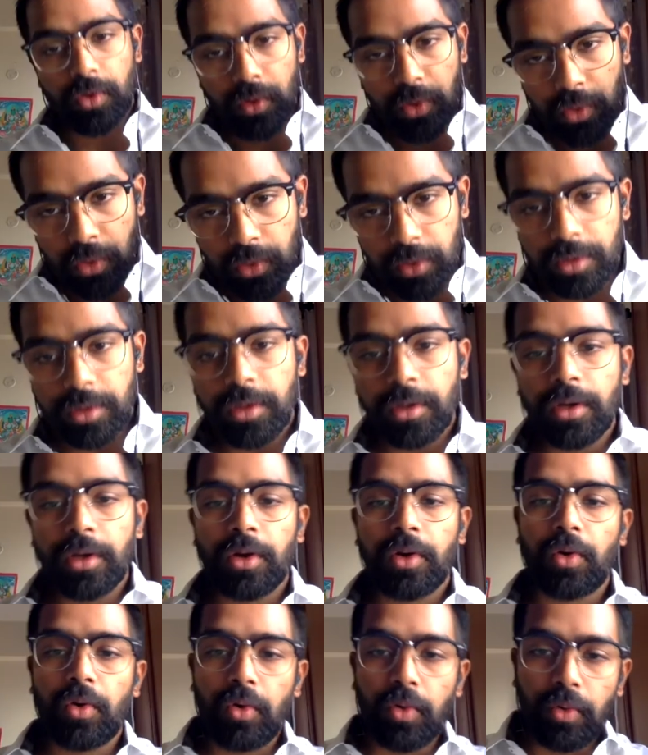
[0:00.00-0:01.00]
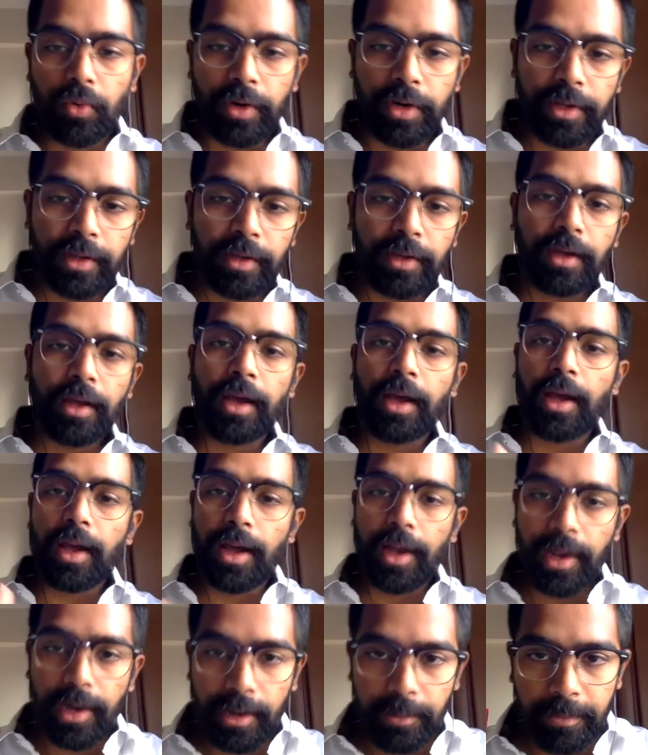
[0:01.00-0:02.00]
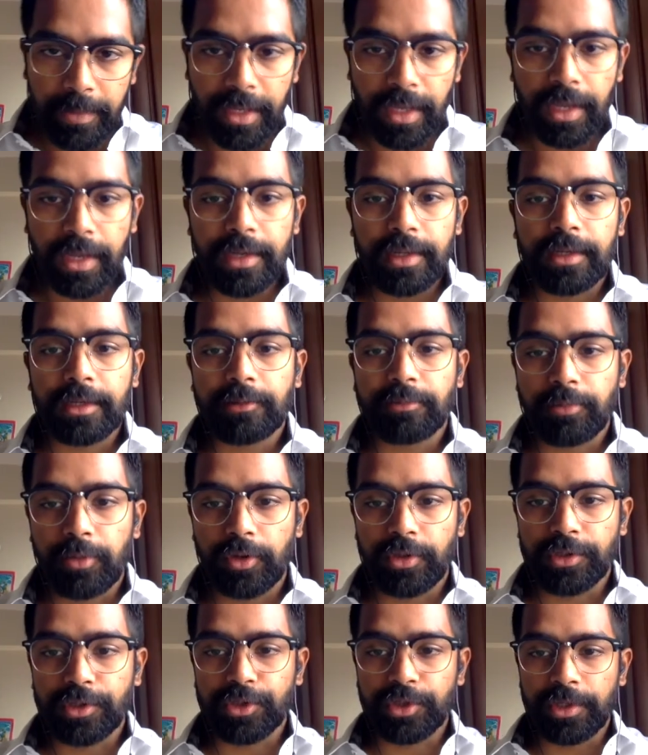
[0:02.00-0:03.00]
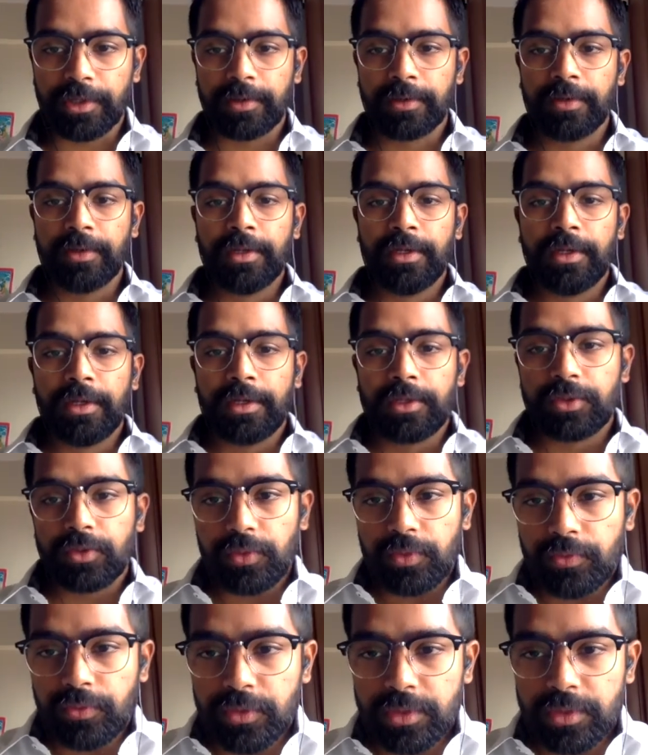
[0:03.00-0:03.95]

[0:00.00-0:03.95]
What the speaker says: good honing and mechanical polishing. So if you